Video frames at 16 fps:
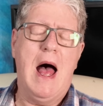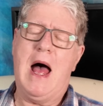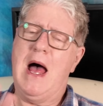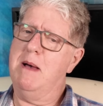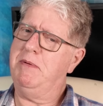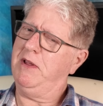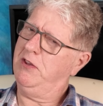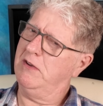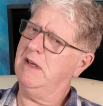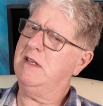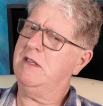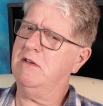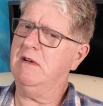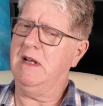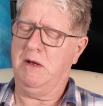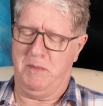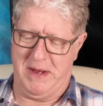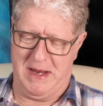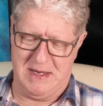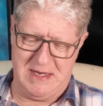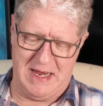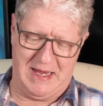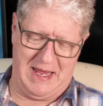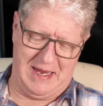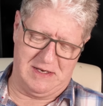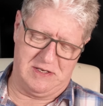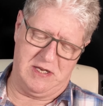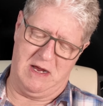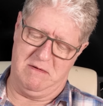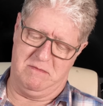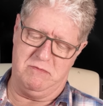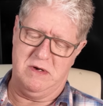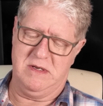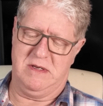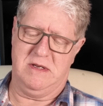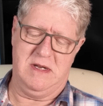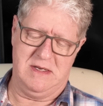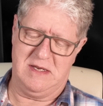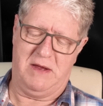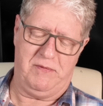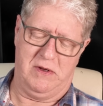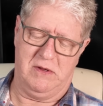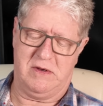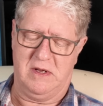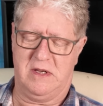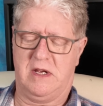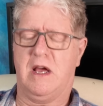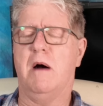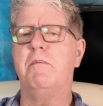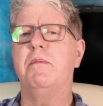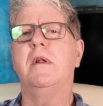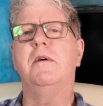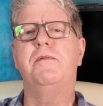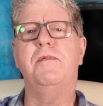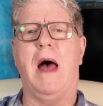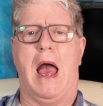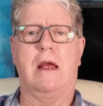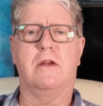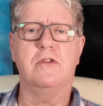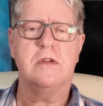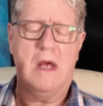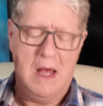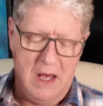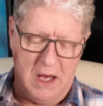But I thought I'd do a little bit of digging. So let's have a look at a couple of facts.